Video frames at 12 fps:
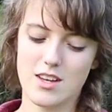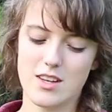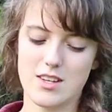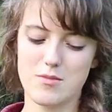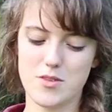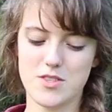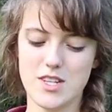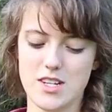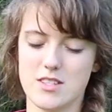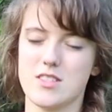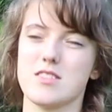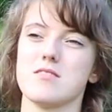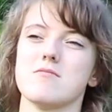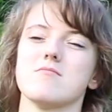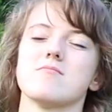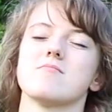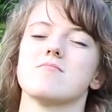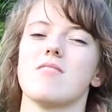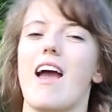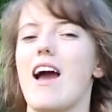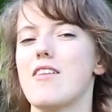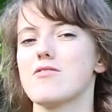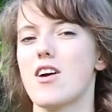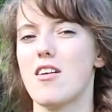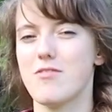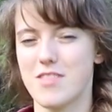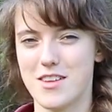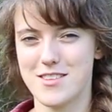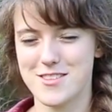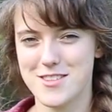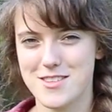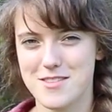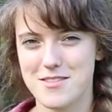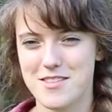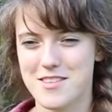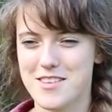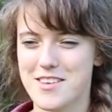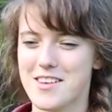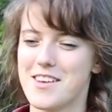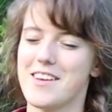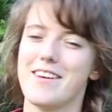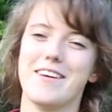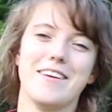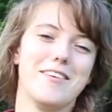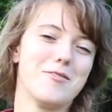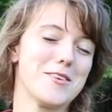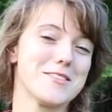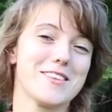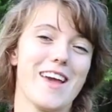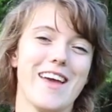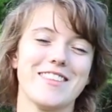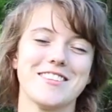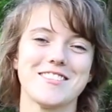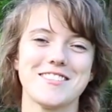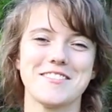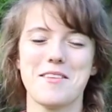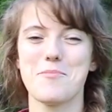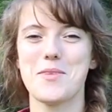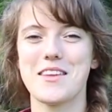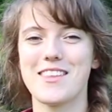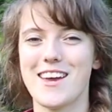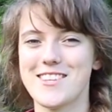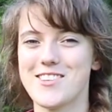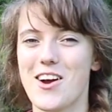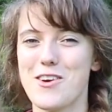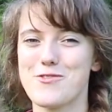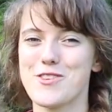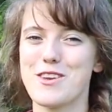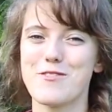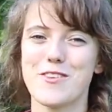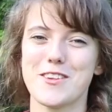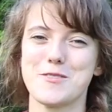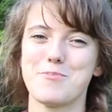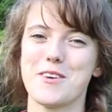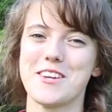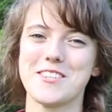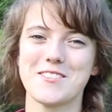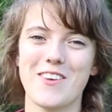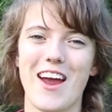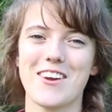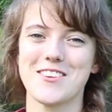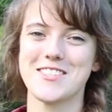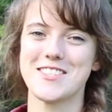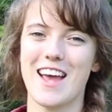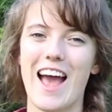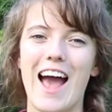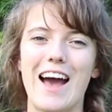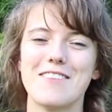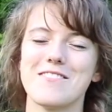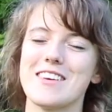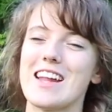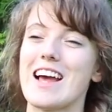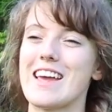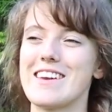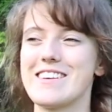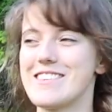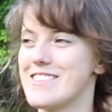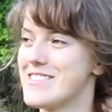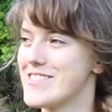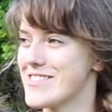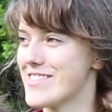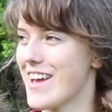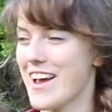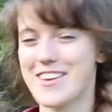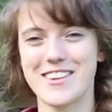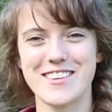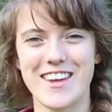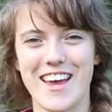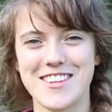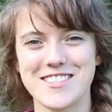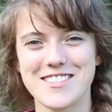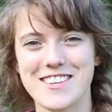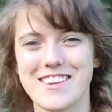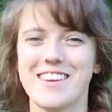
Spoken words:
Number 6, have confidence. Once again, this is something that's hard for even experienced riders to have, and I can attest.